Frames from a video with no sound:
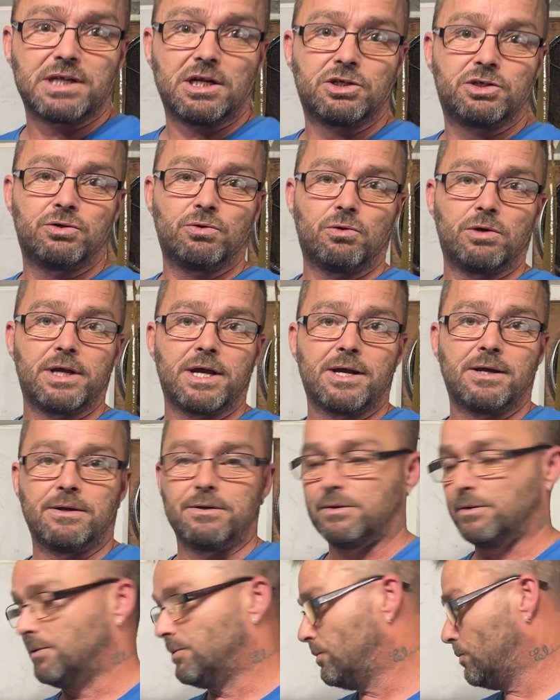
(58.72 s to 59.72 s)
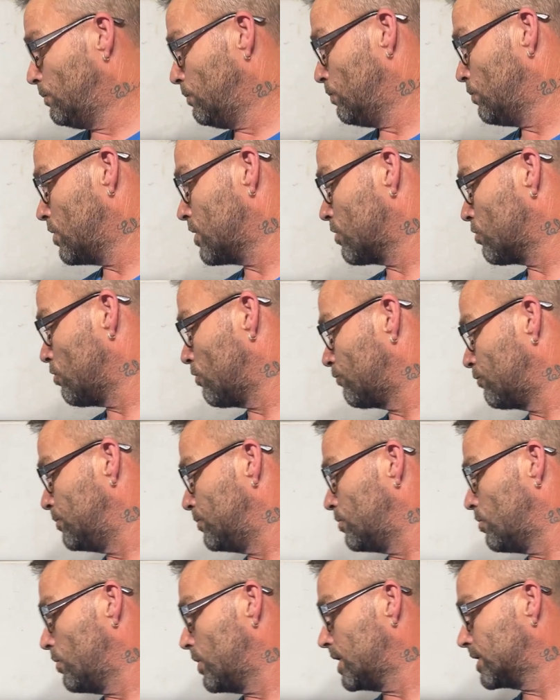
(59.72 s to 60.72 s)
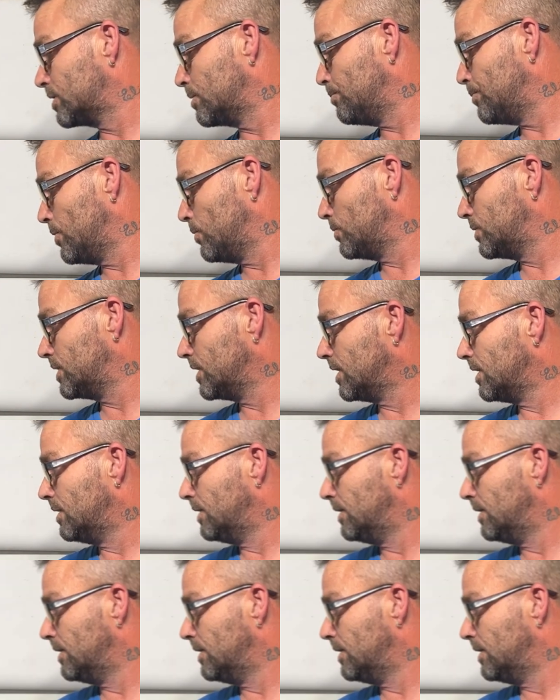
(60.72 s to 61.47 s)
I'll show you what I got from Doncaster boat sale.